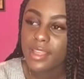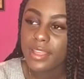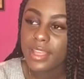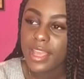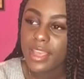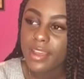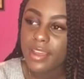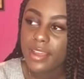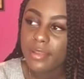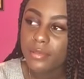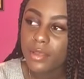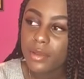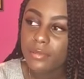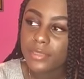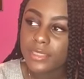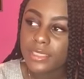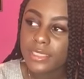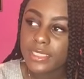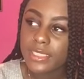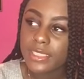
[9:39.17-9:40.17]
KRM
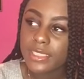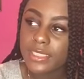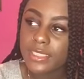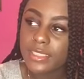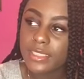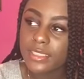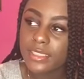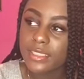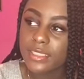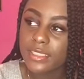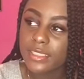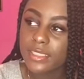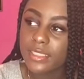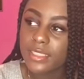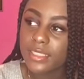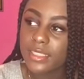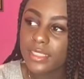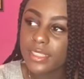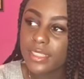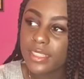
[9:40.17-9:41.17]
Comedy,
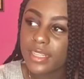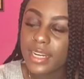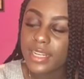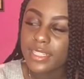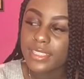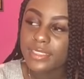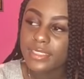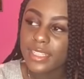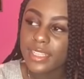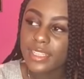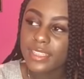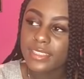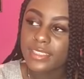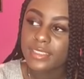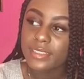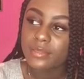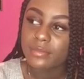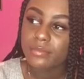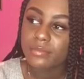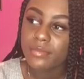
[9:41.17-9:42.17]
like I said,
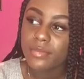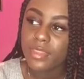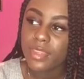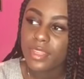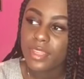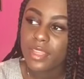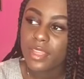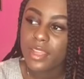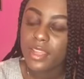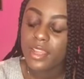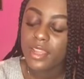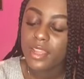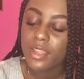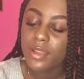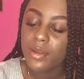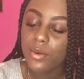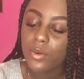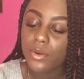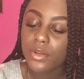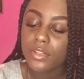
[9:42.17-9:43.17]

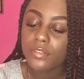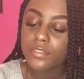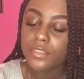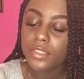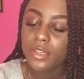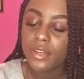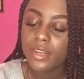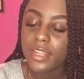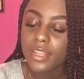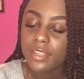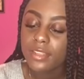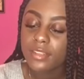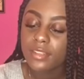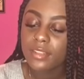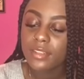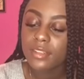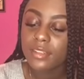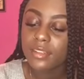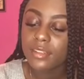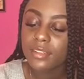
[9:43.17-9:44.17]
all of you are like
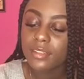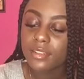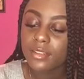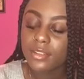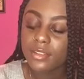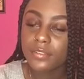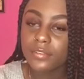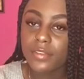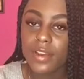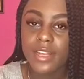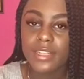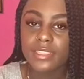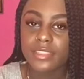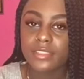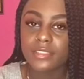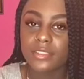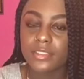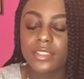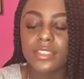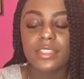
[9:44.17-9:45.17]
good
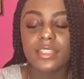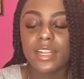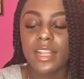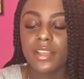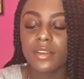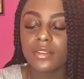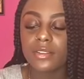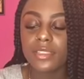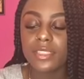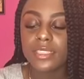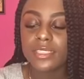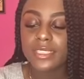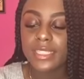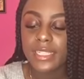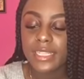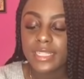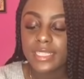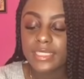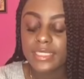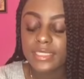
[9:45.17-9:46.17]
friends on here. Like this
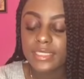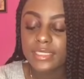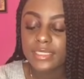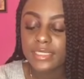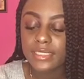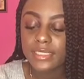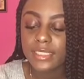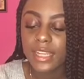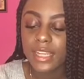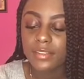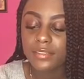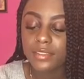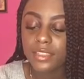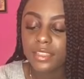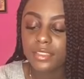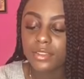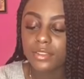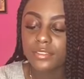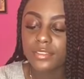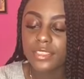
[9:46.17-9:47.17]
list that I've
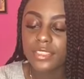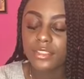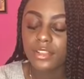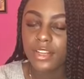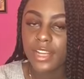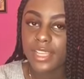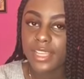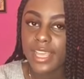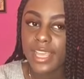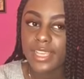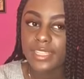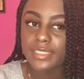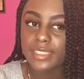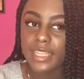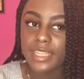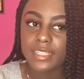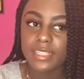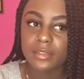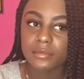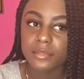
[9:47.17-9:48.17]
done, obviously not like KSI
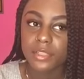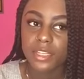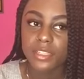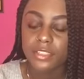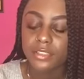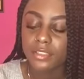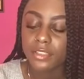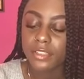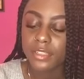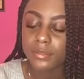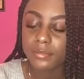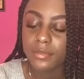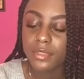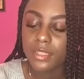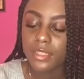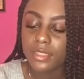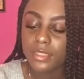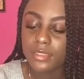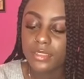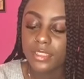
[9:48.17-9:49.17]
and them, cause I don't know them.
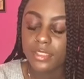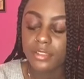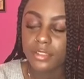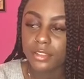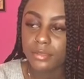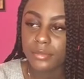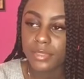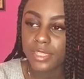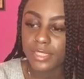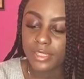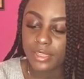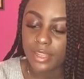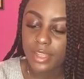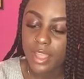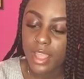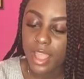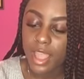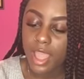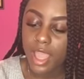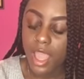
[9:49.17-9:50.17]
They don't know me like that.
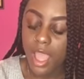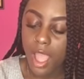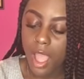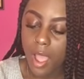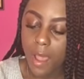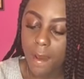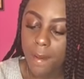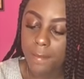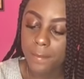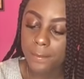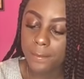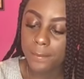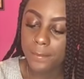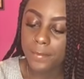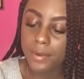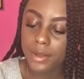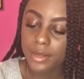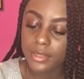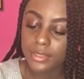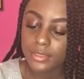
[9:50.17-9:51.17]

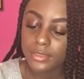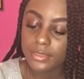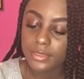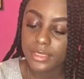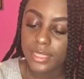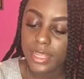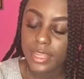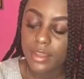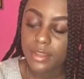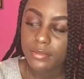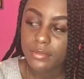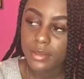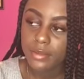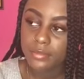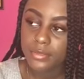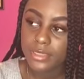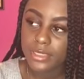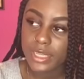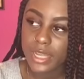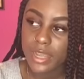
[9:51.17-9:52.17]
But KRM
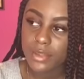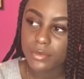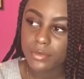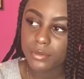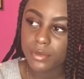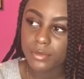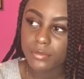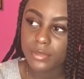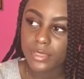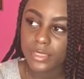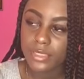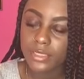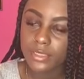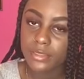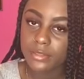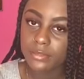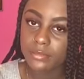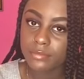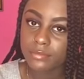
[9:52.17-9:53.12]
Comedy, I would probably.